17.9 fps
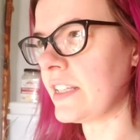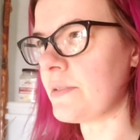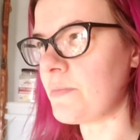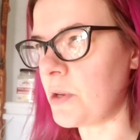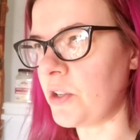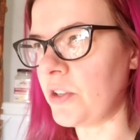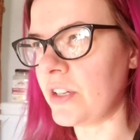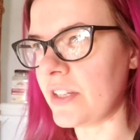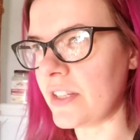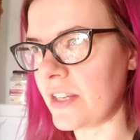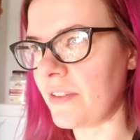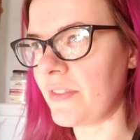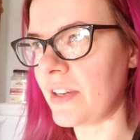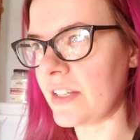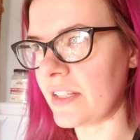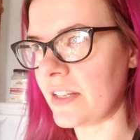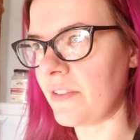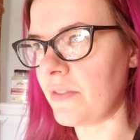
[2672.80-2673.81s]
I think it's Marilyn
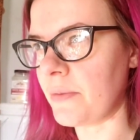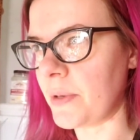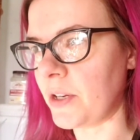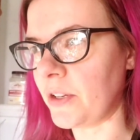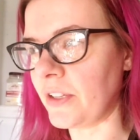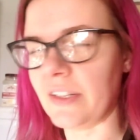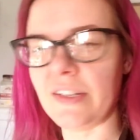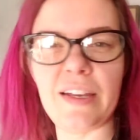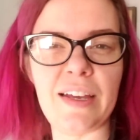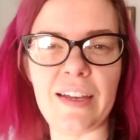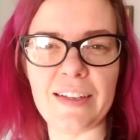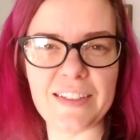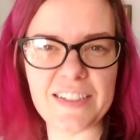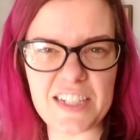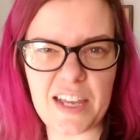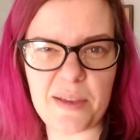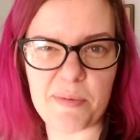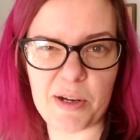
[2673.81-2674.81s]
and Steve, not Steve and Marilyn.
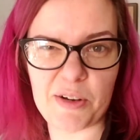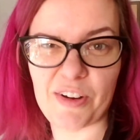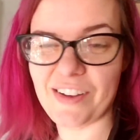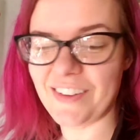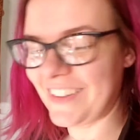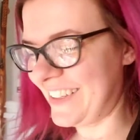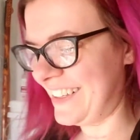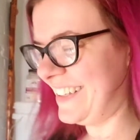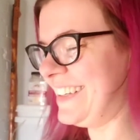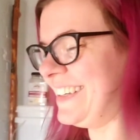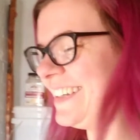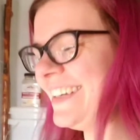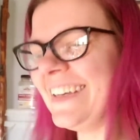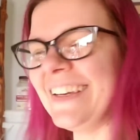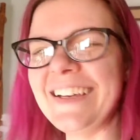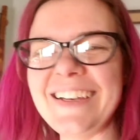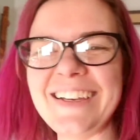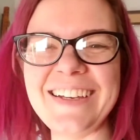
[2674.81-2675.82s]
It's Keeping It Real.
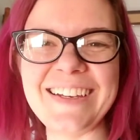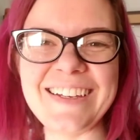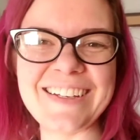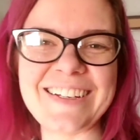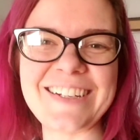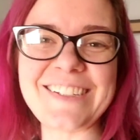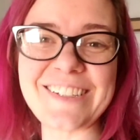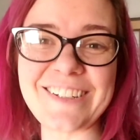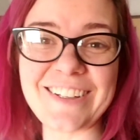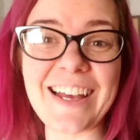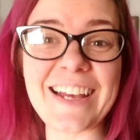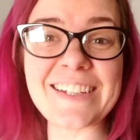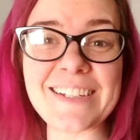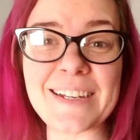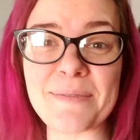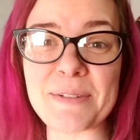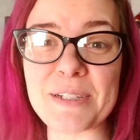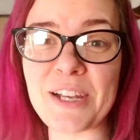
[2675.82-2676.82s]
because
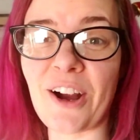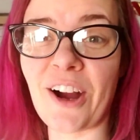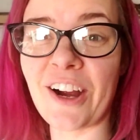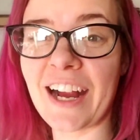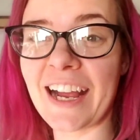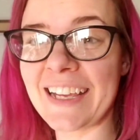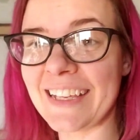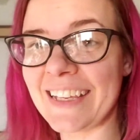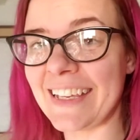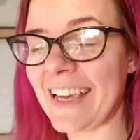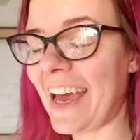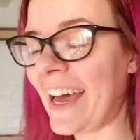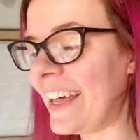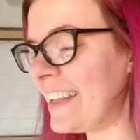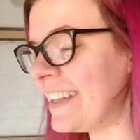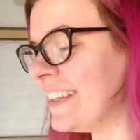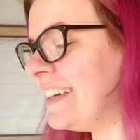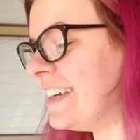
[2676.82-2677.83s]
their last name is
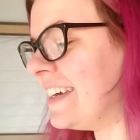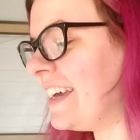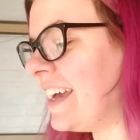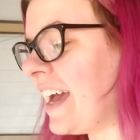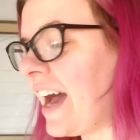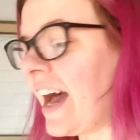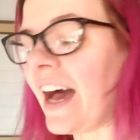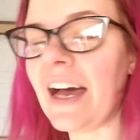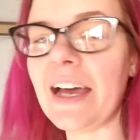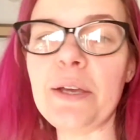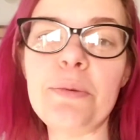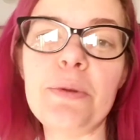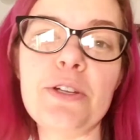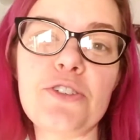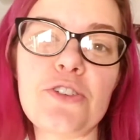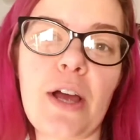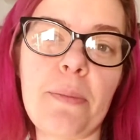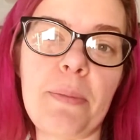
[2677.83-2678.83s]
Riel.
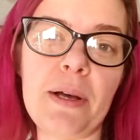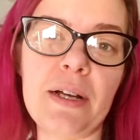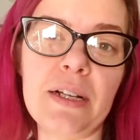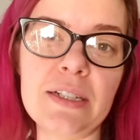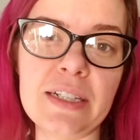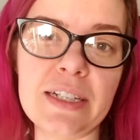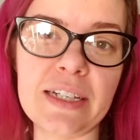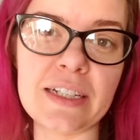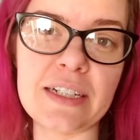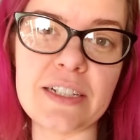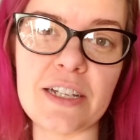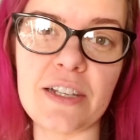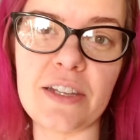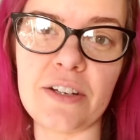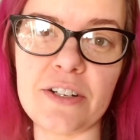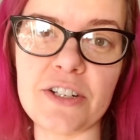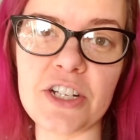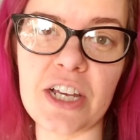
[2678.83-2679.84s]
I will drop a
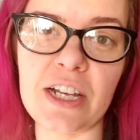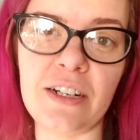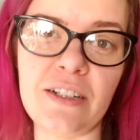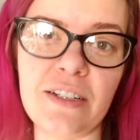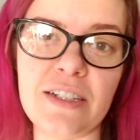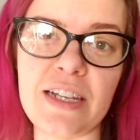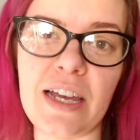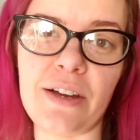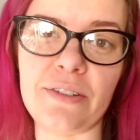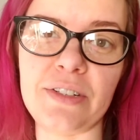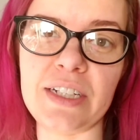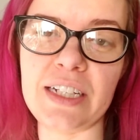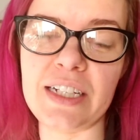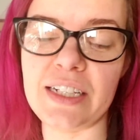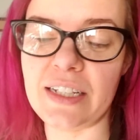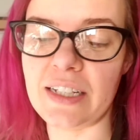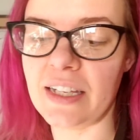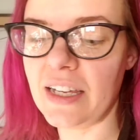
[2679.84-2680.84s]
link to their channel
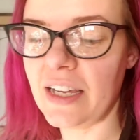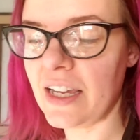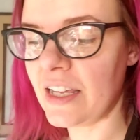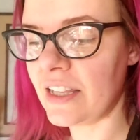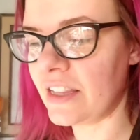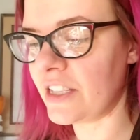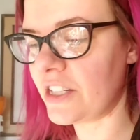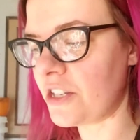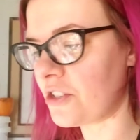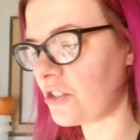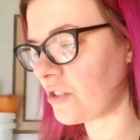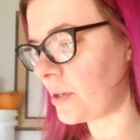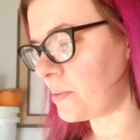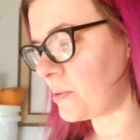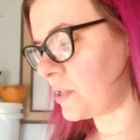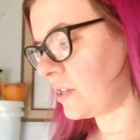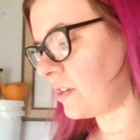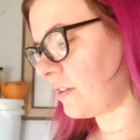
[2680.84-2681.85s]
down in the
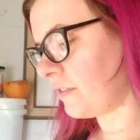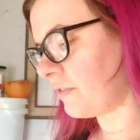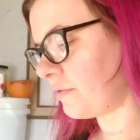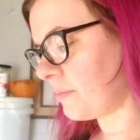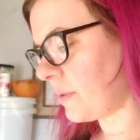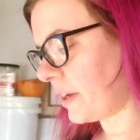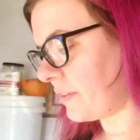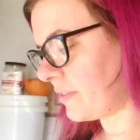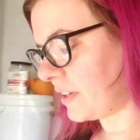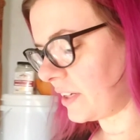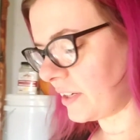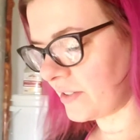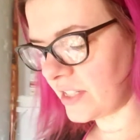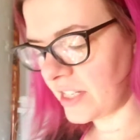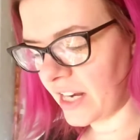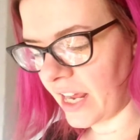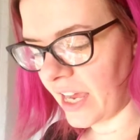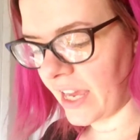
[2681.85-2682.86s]
description of my
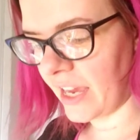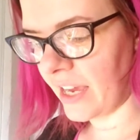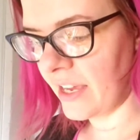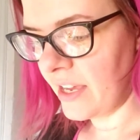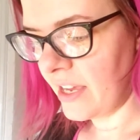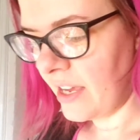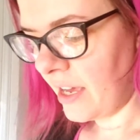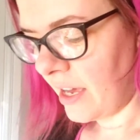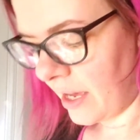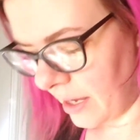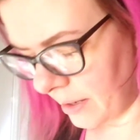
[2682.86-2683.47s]
video today,